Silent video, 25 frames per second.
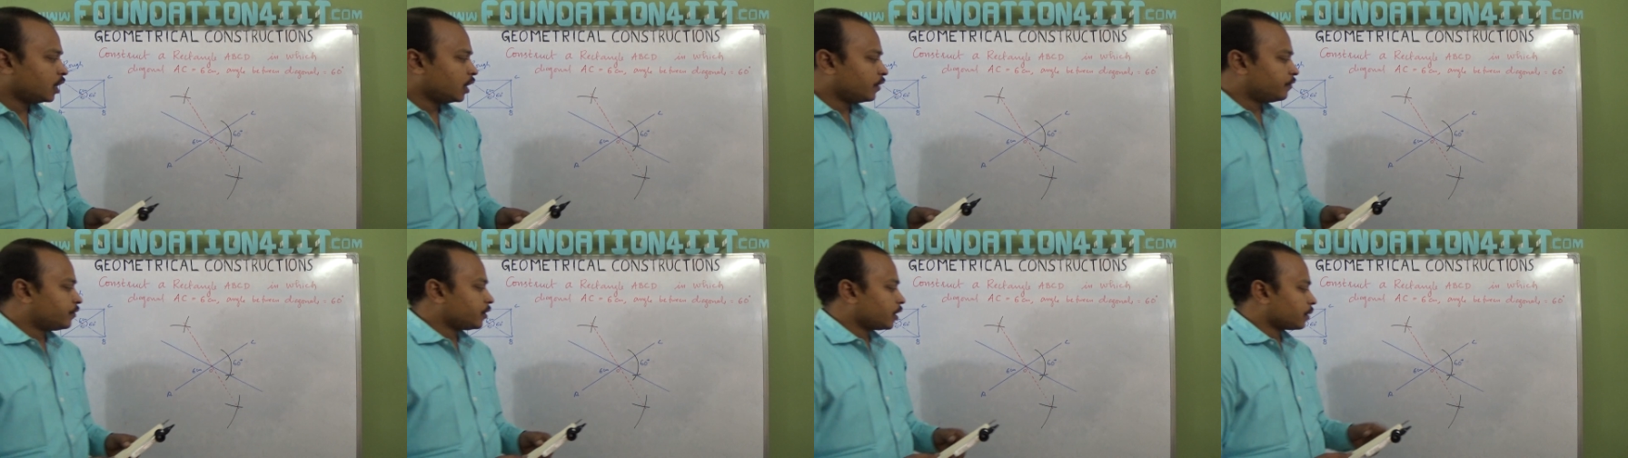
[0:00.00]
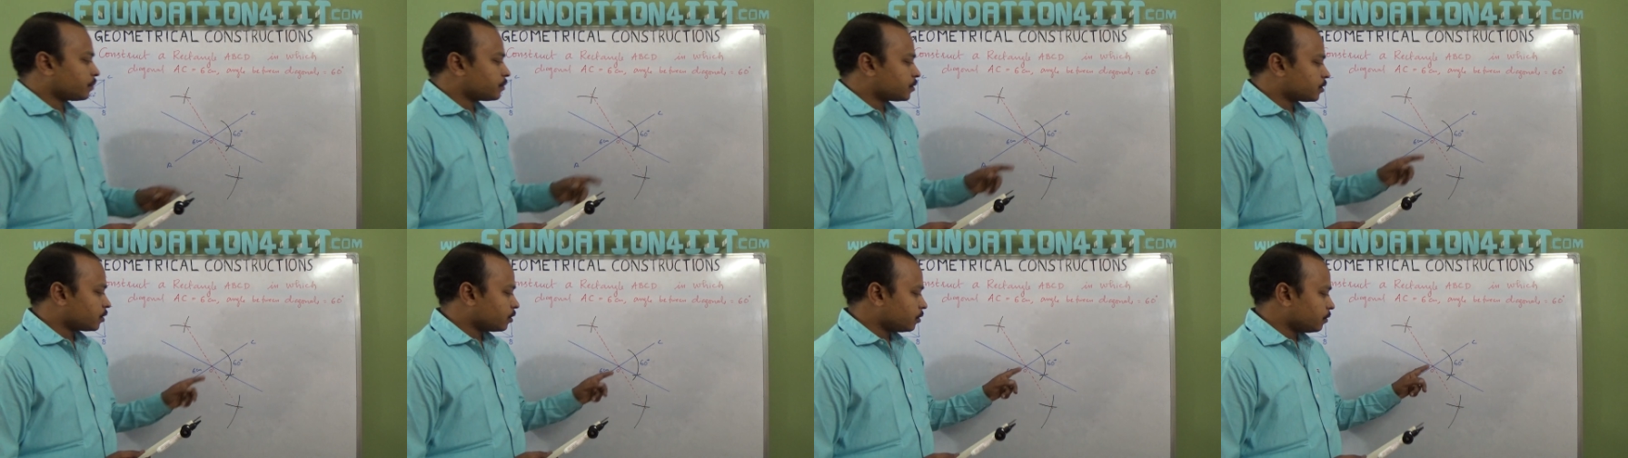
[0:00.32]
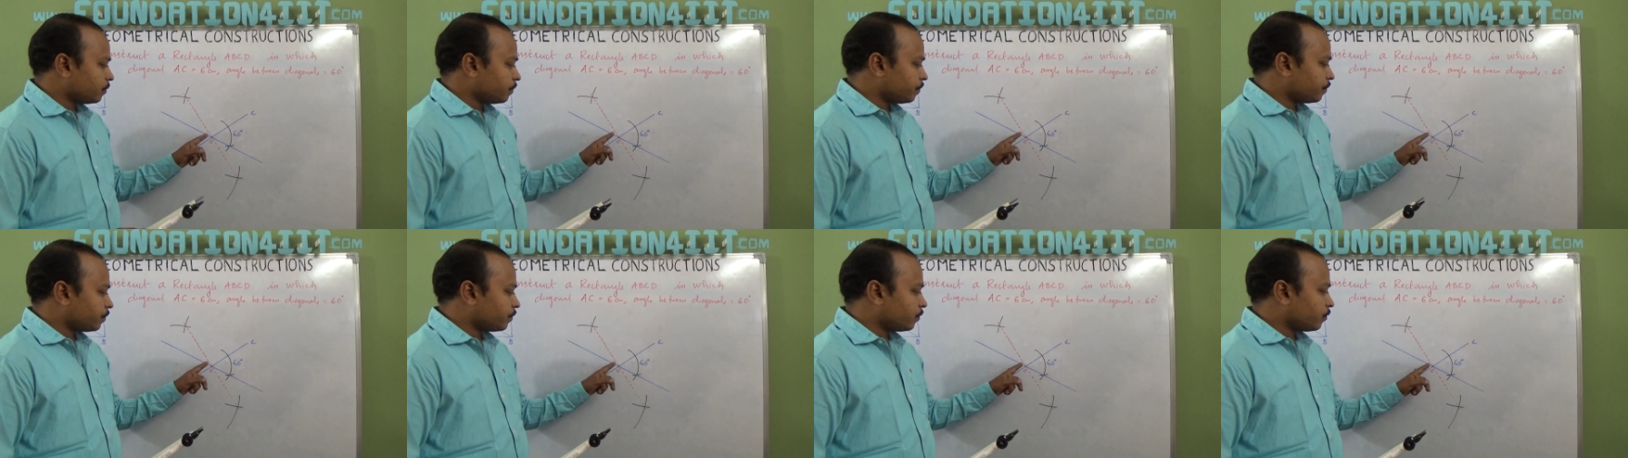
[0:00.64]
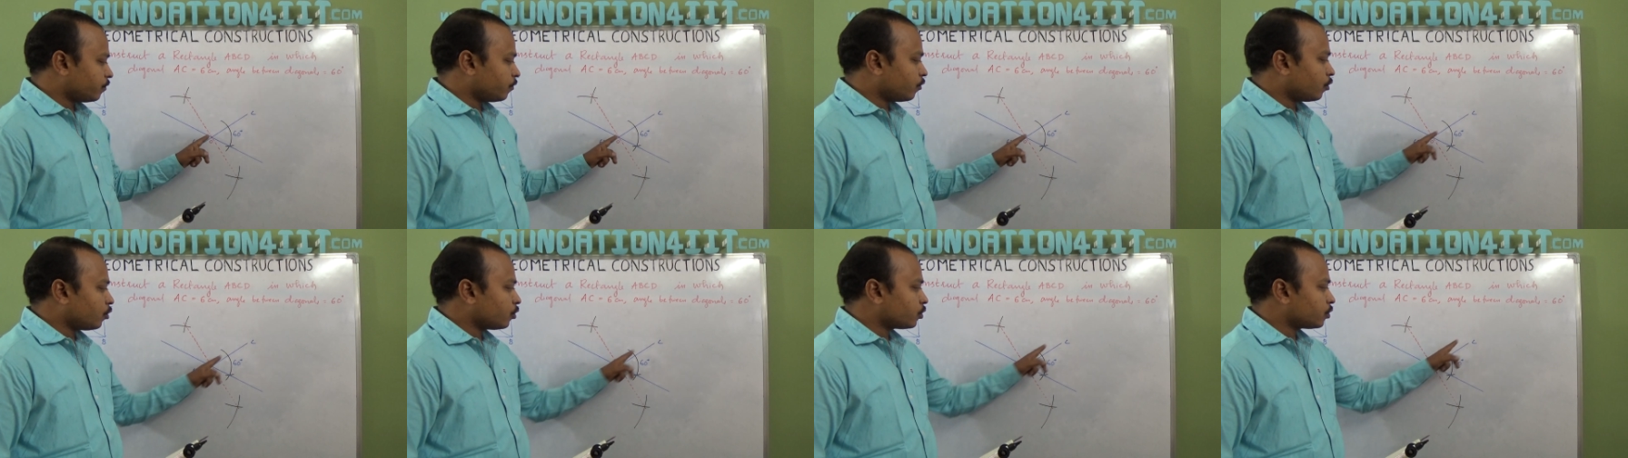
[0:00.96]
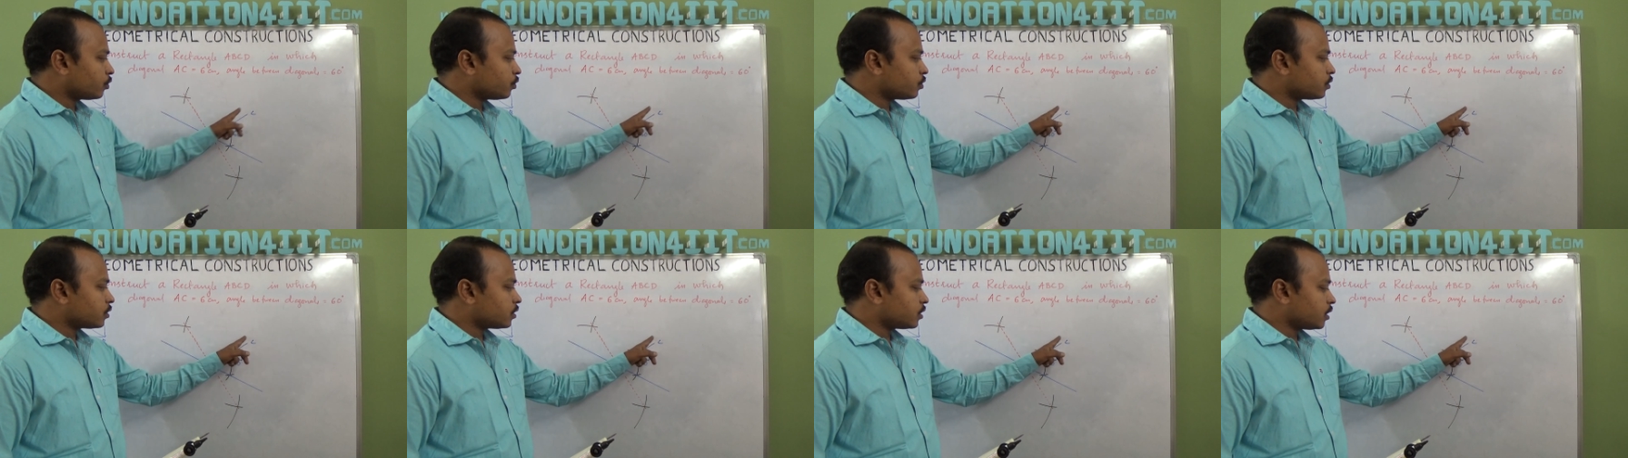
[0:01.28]
If you observe, O
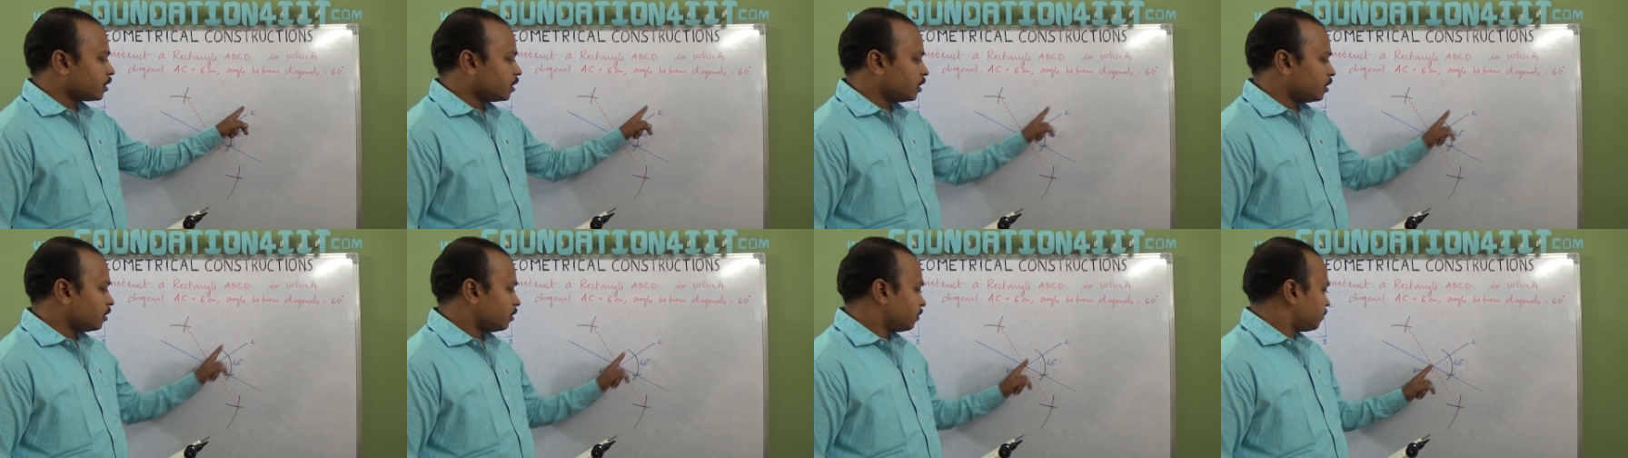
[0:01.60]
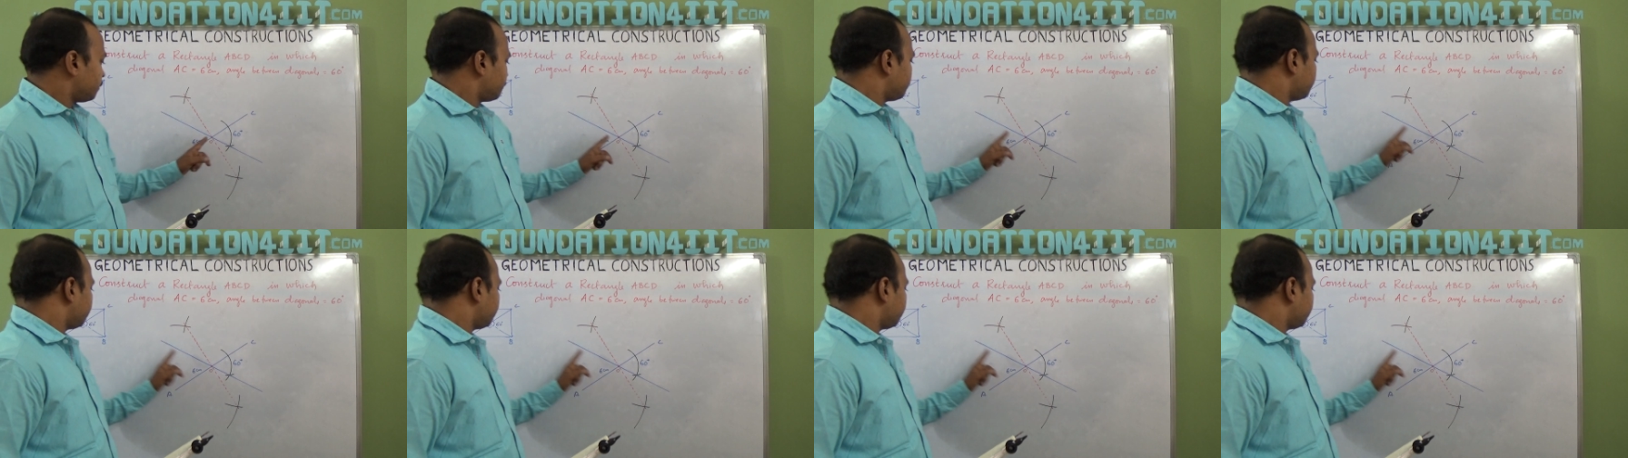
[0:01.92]
to C